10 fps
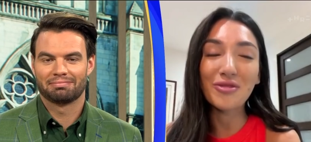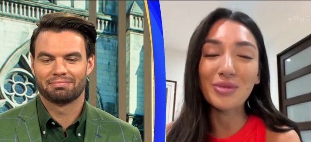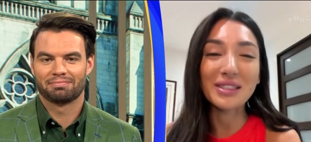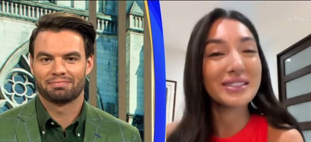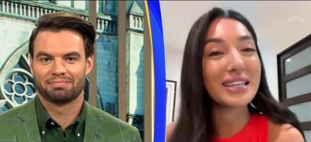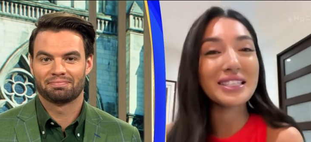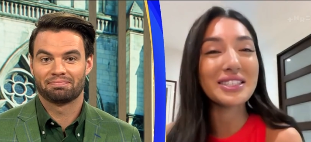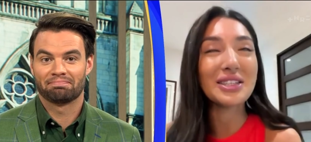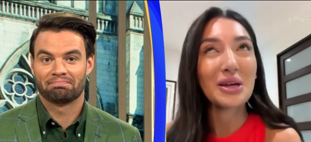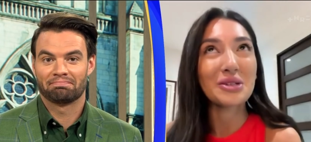Speaker 1: been sent
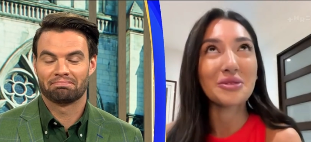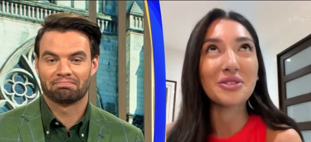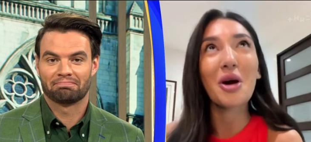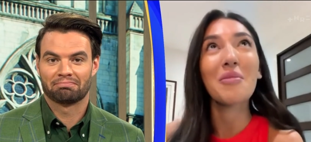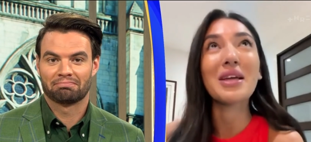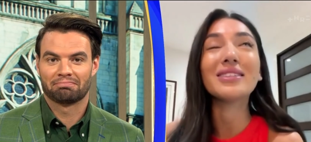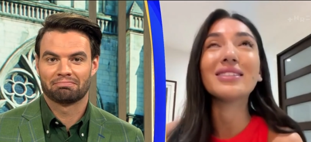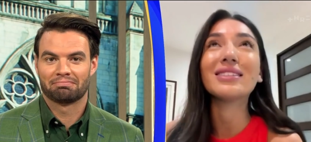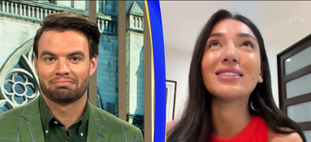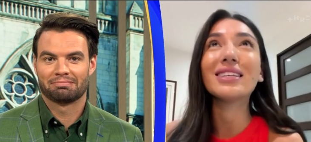a lot of
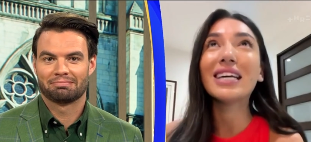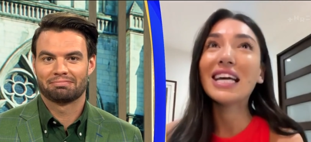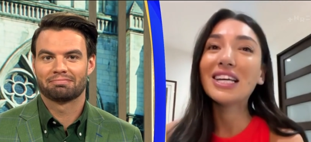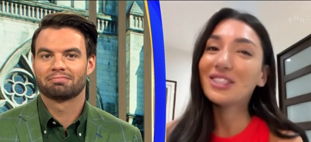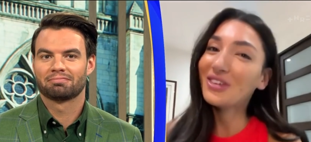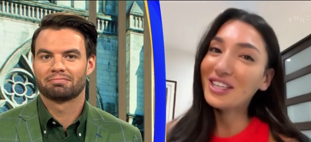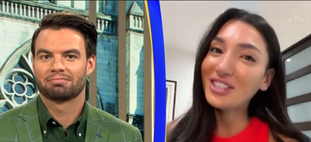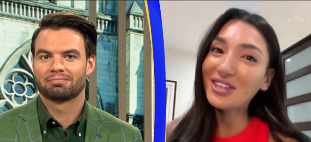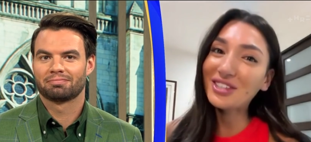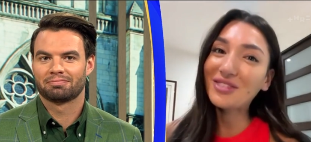comments and
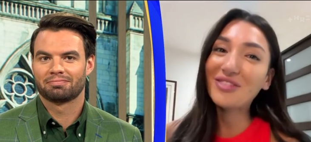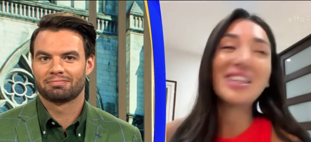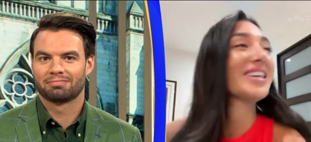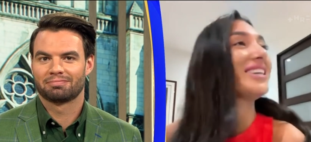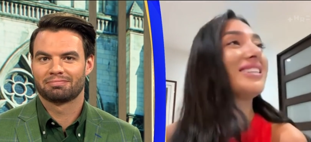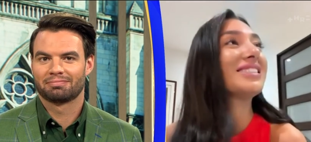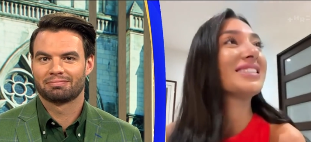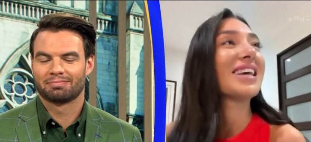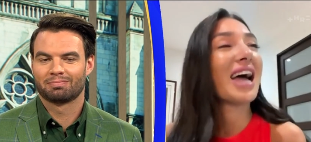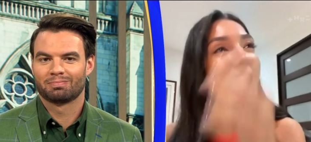screenshots of
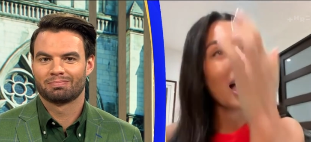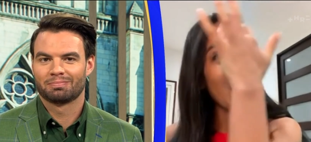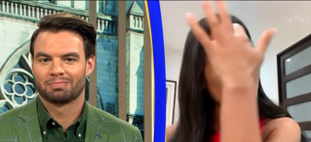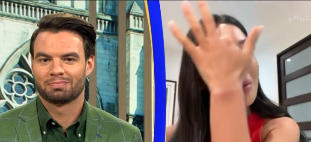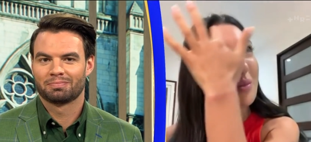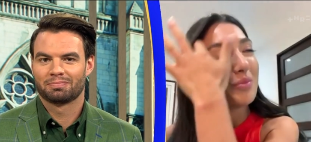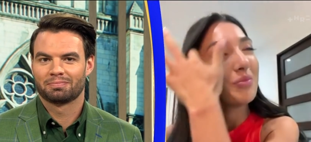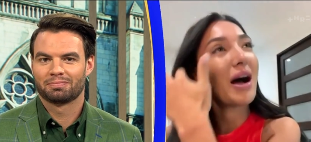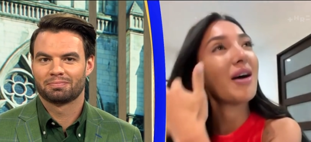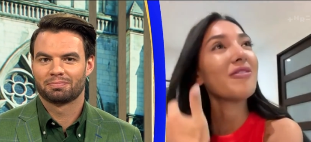things. Um,
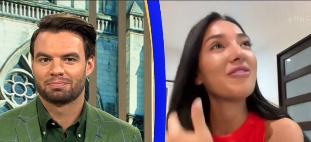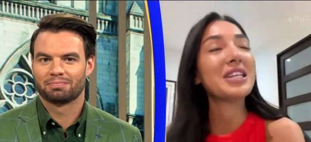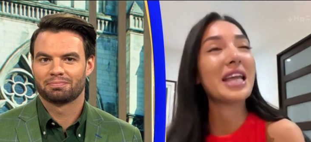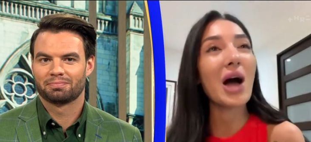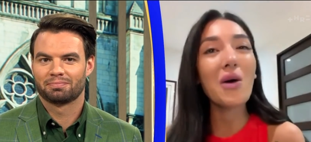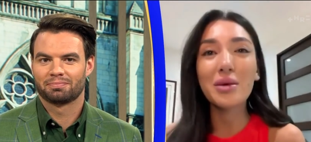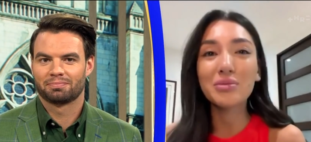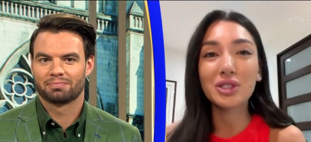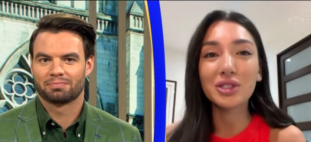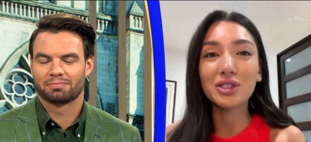but for now,
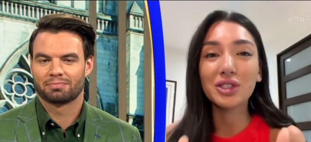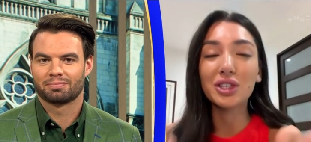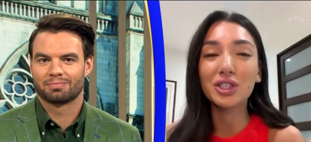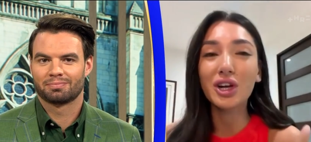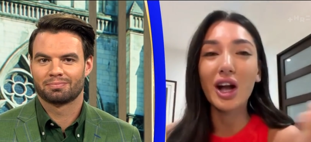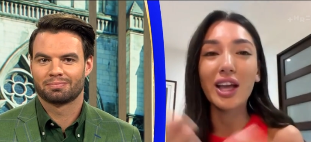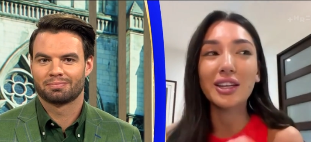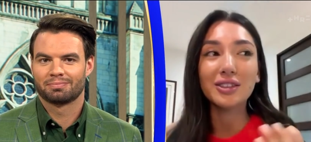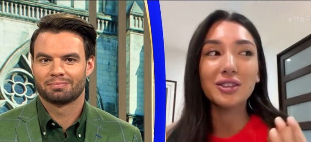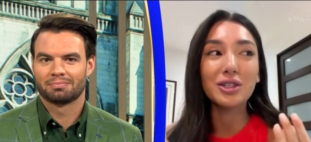I'm just going to try
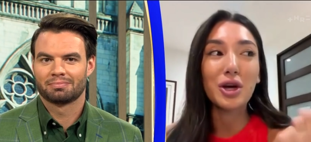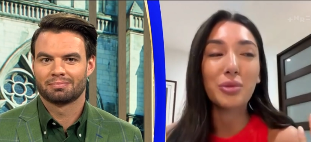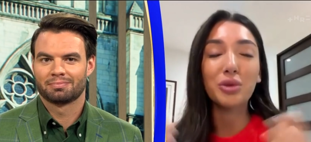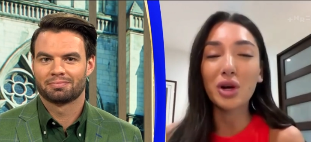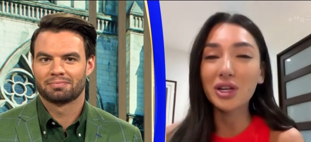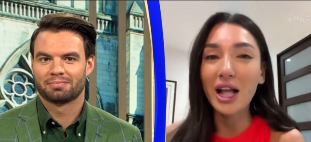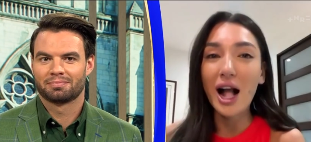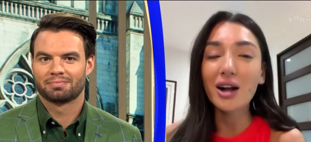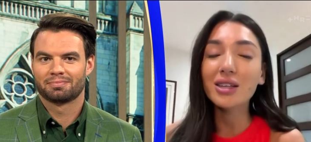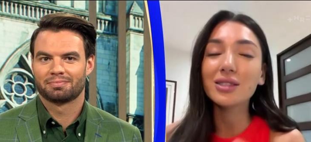and, you know, block it
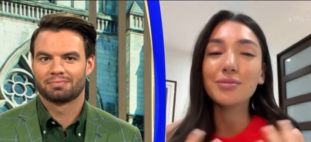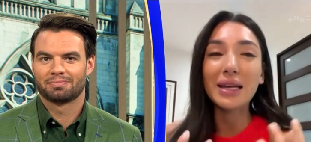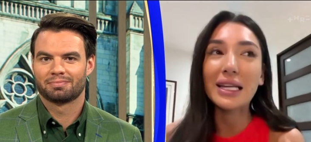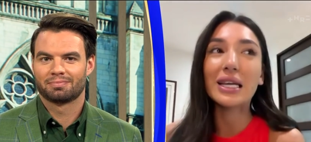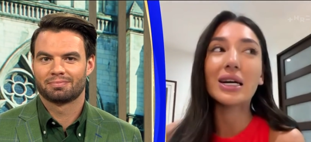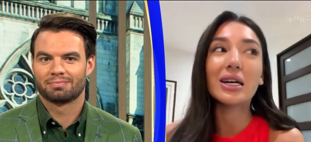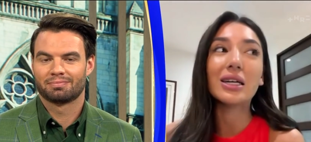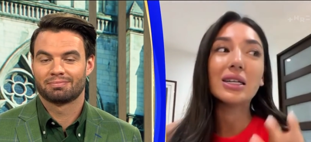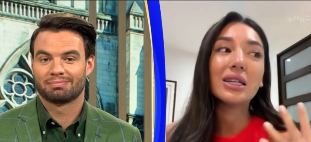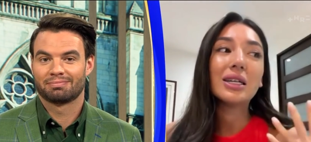out because
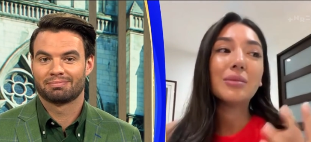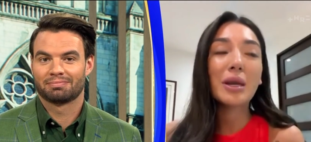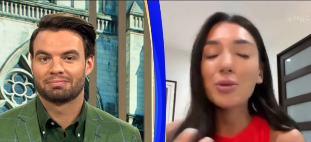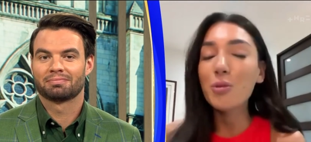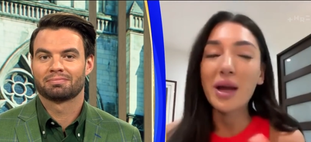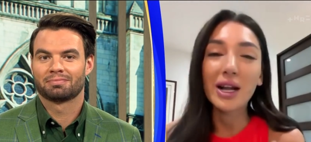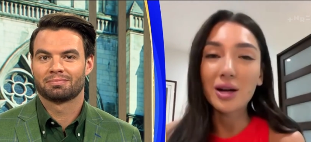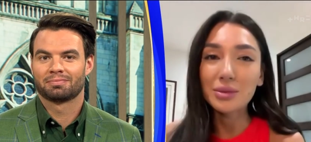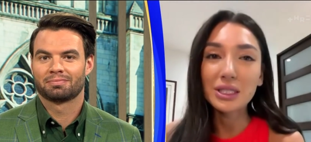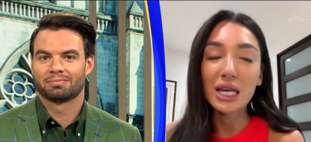media, people make
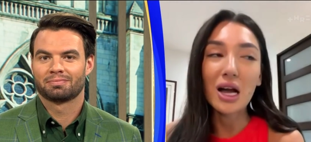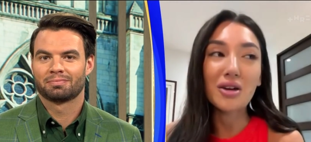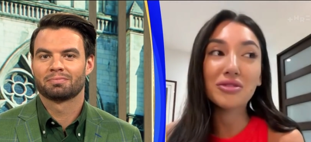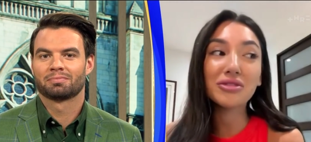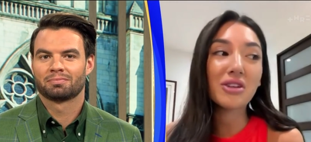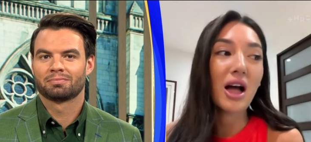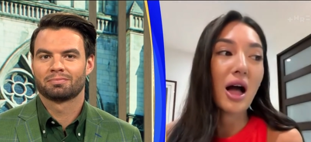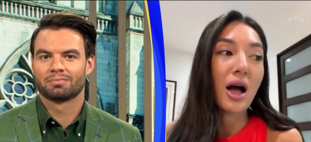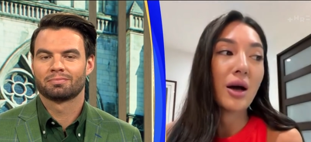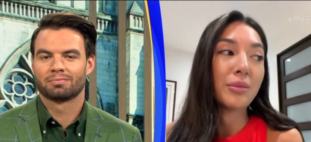up stuff.
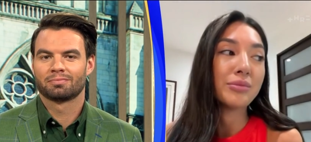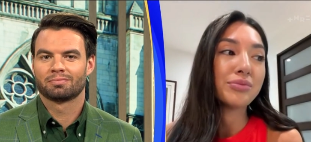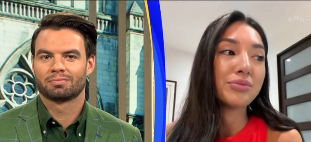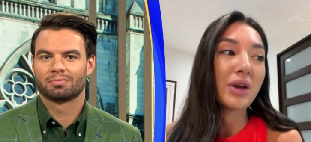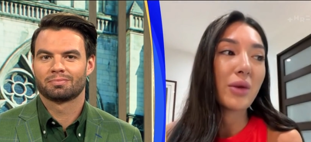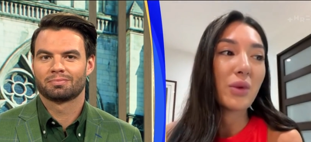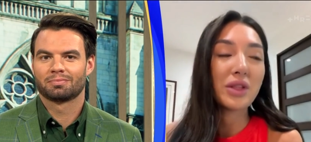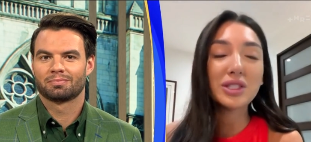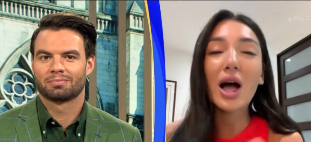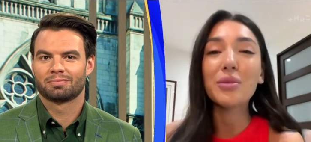Um, and when the time